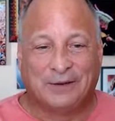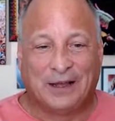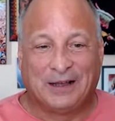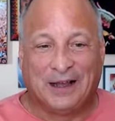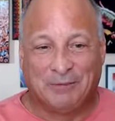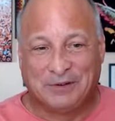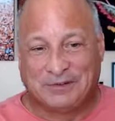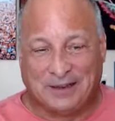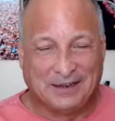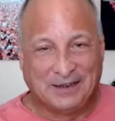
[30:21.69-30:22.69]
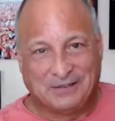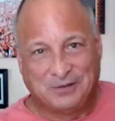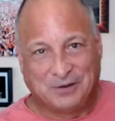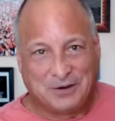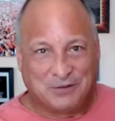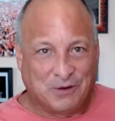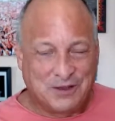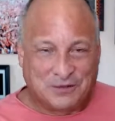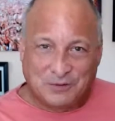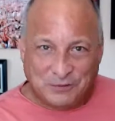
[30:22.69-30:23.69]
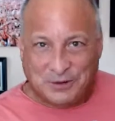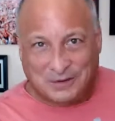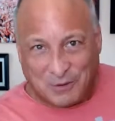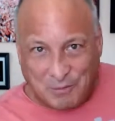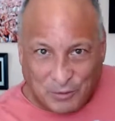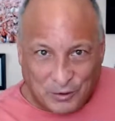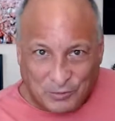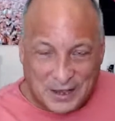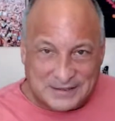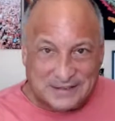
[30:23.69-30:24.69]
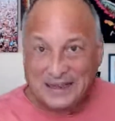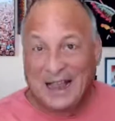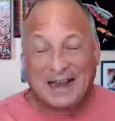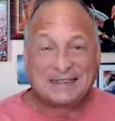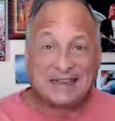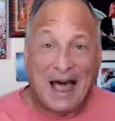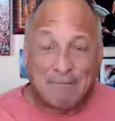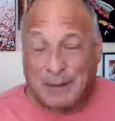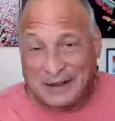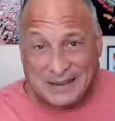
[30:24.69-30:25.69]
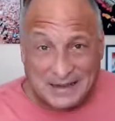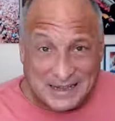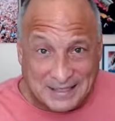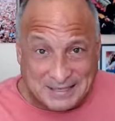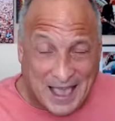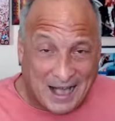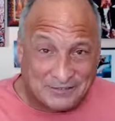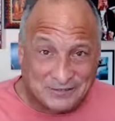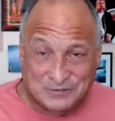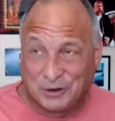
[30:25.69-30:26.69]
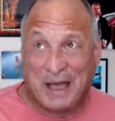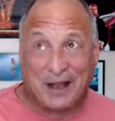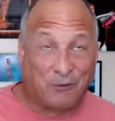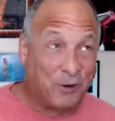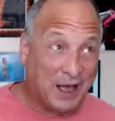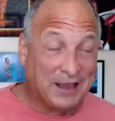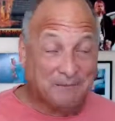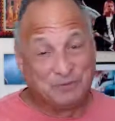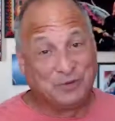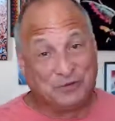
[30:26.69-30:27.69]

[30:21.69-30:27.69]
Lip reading: Well, I'm just telling you, 222 is what the report was, and it's a lot better than in the thousands no matter what.